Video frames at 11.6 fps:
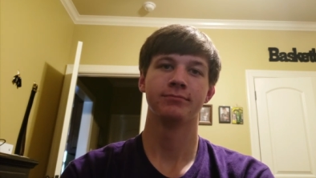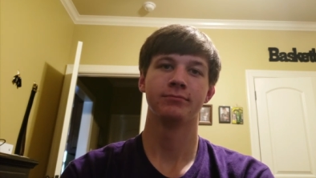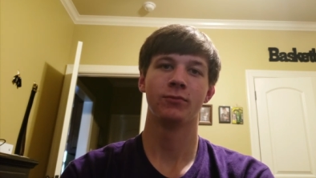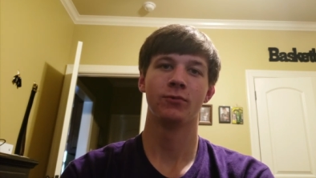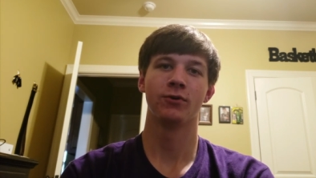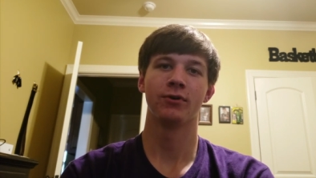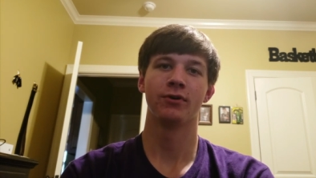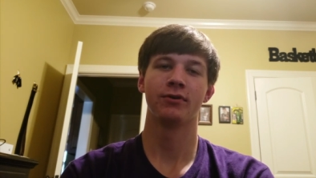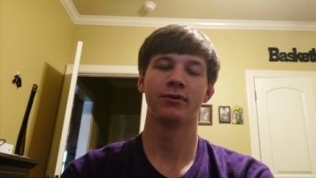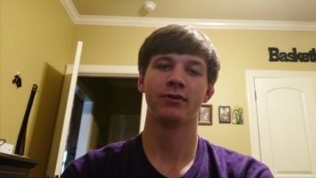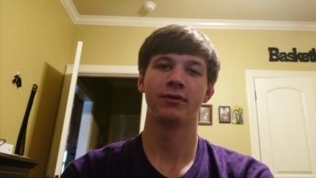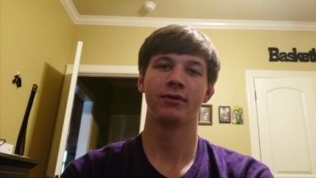more
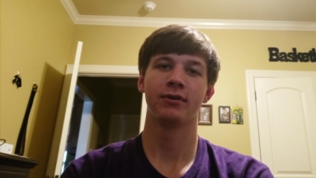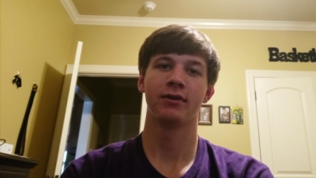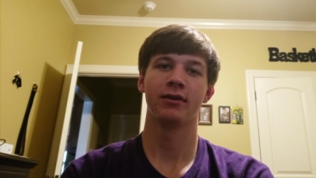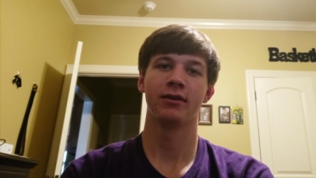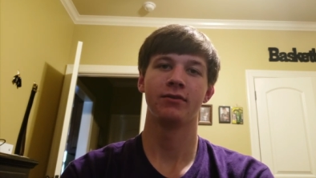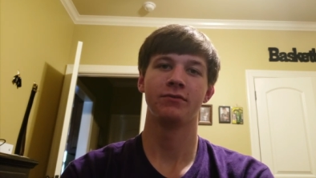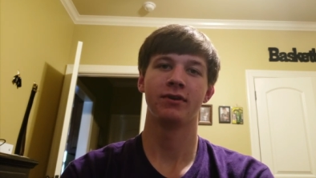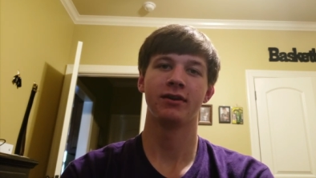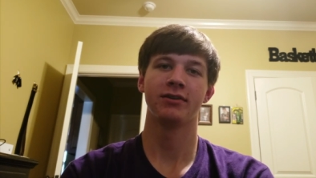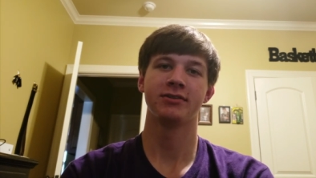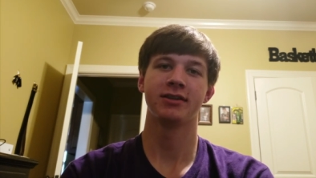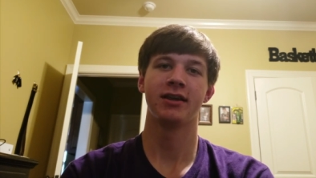
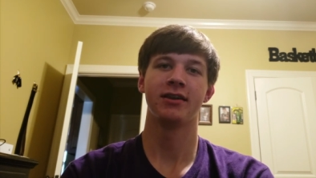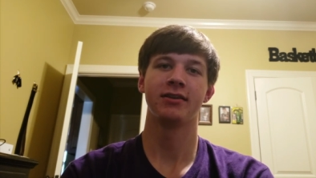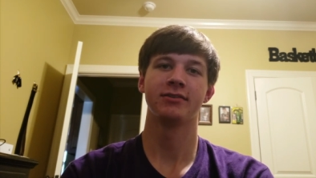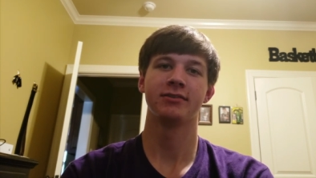advanced settings